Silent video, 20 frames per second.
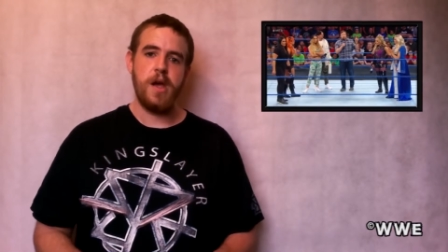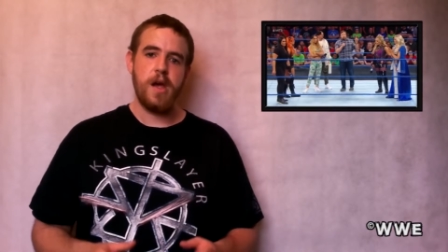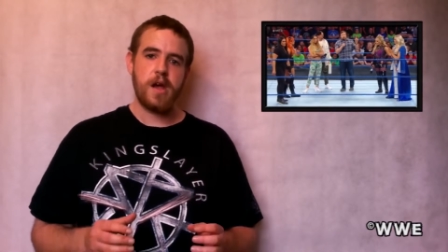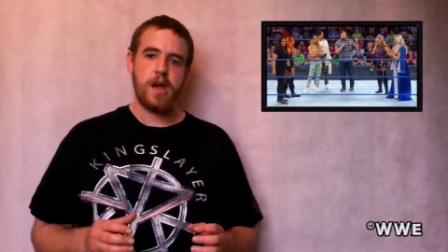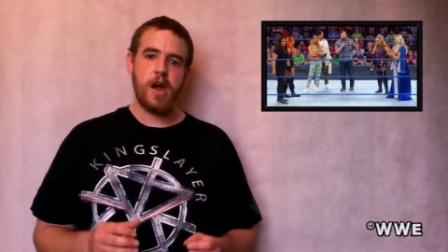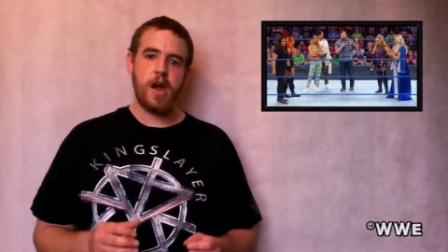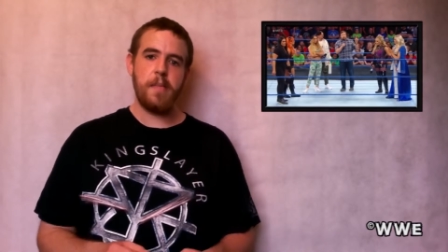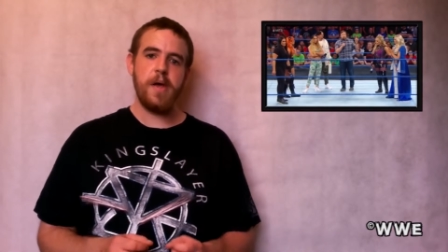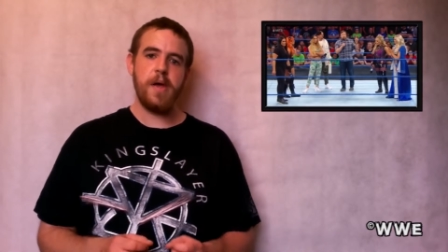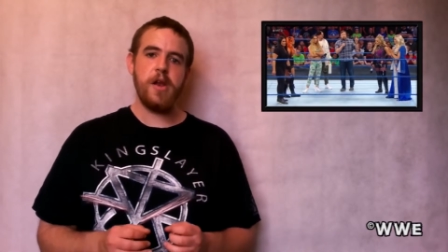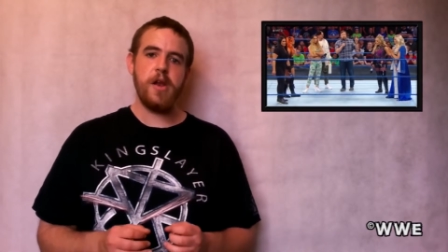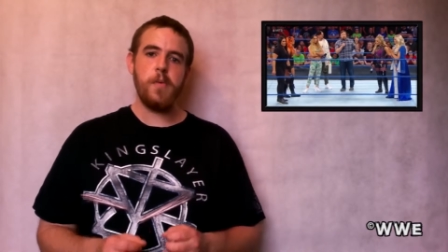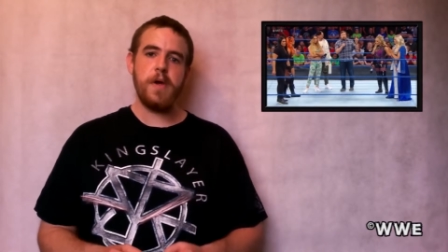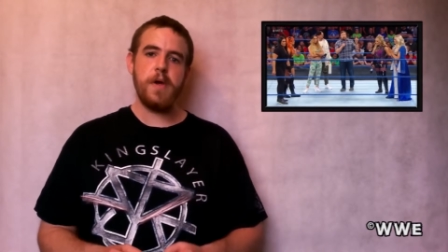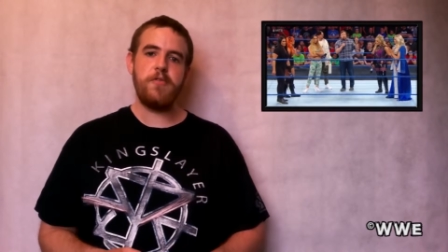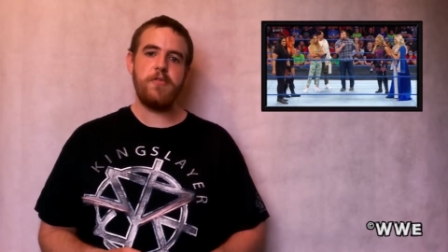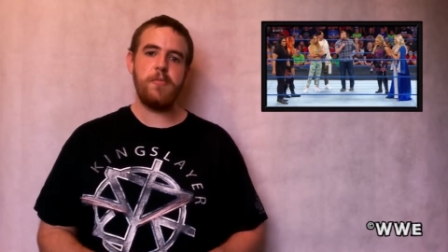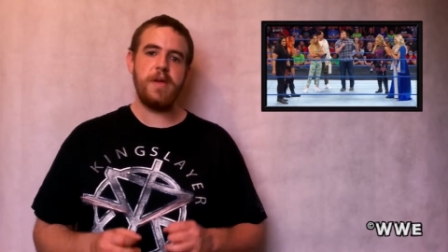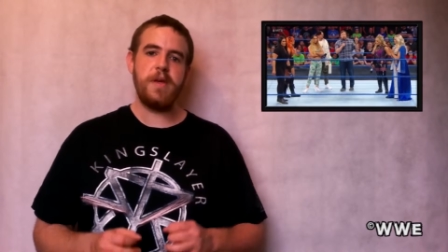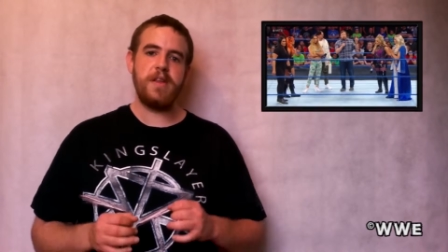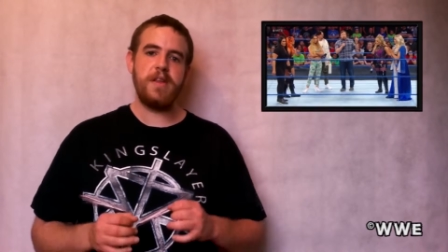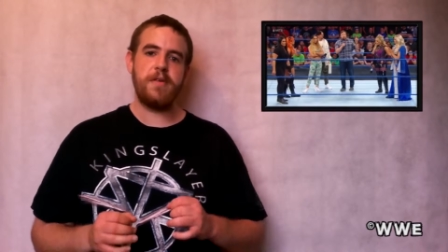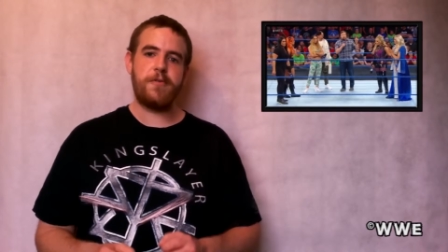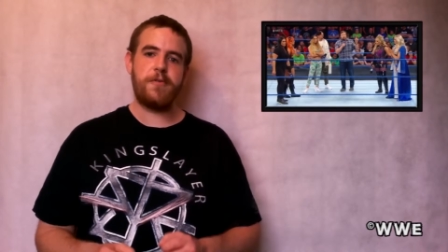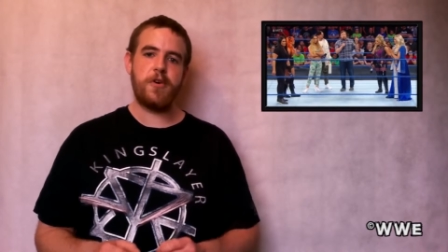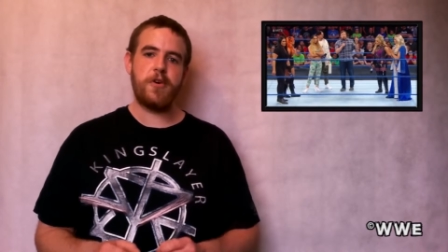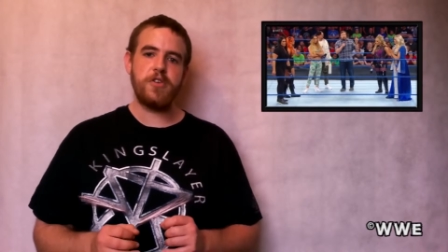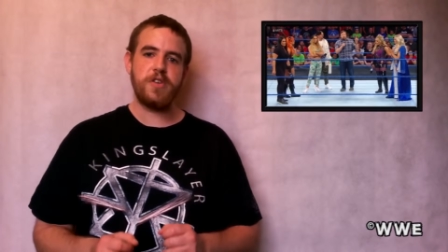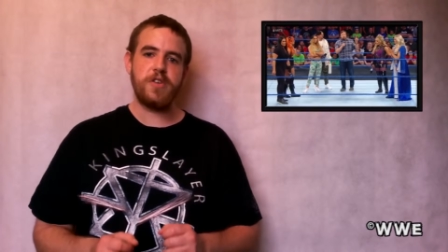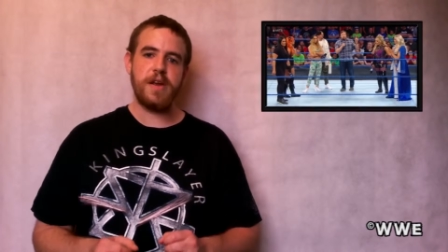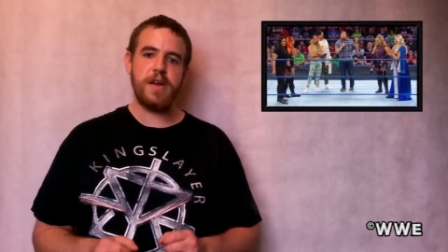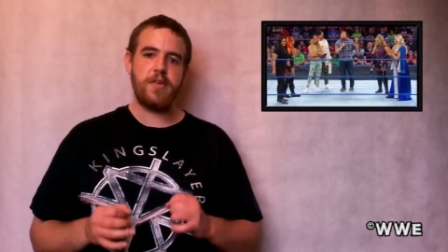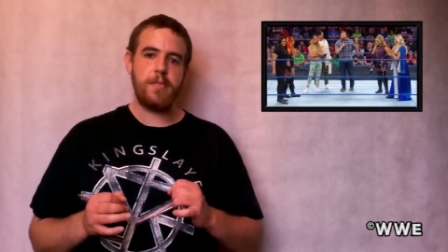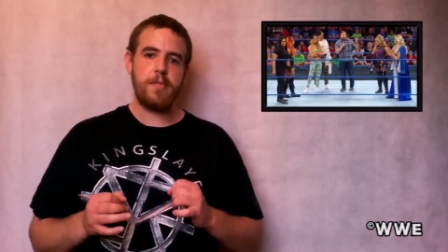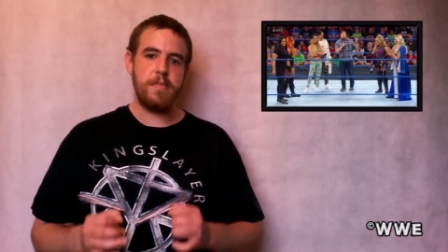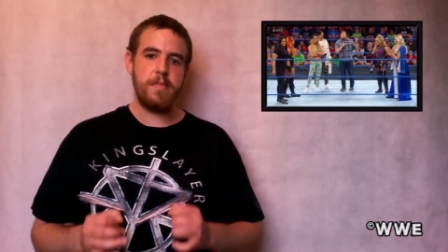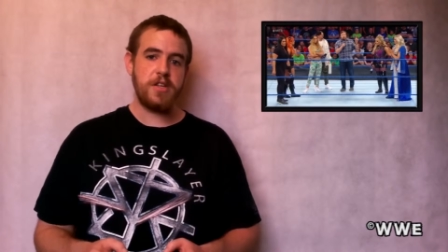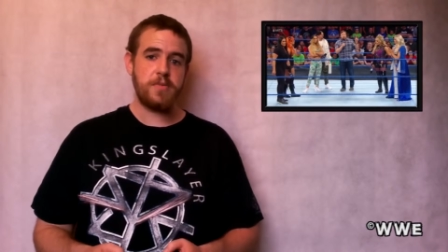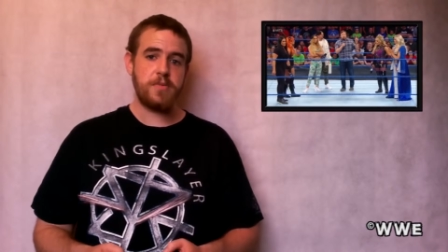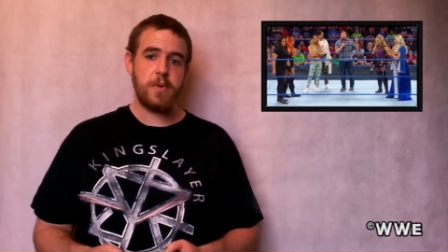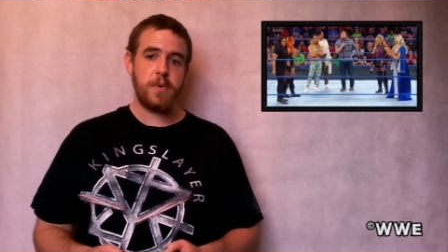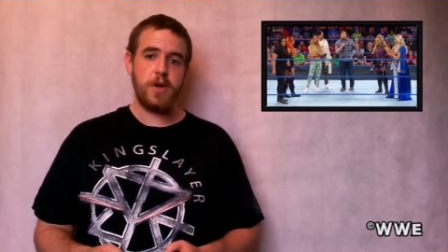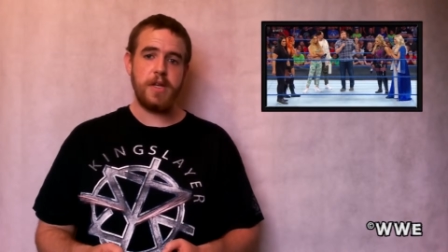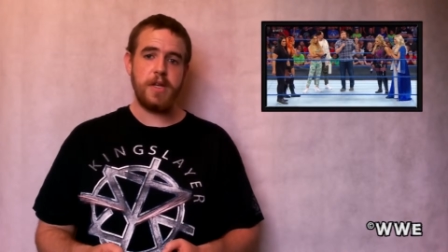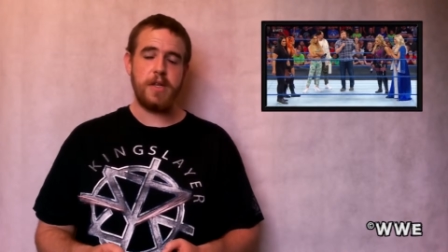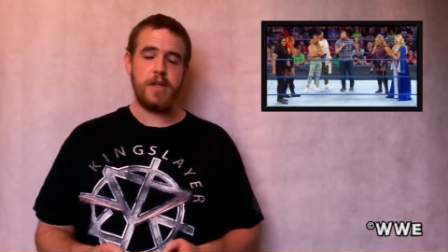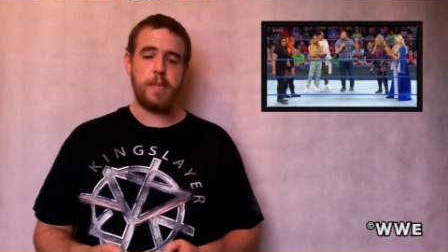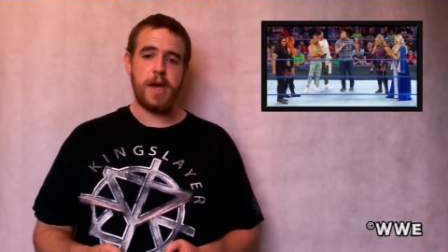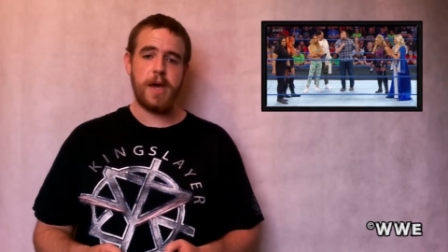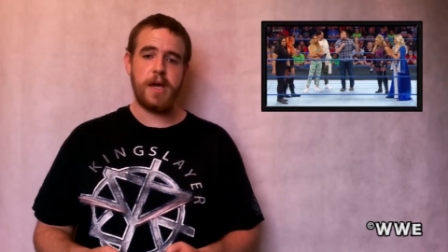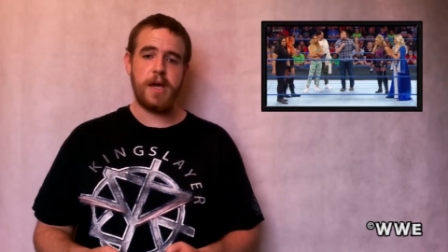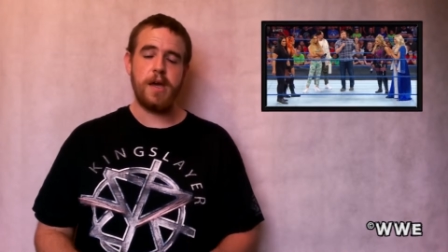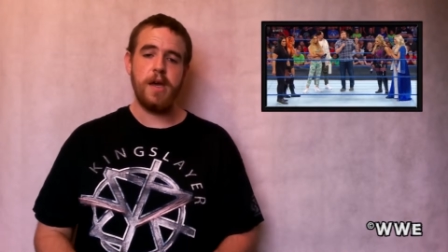Carmella went from being the first ever Miss Money in the Bank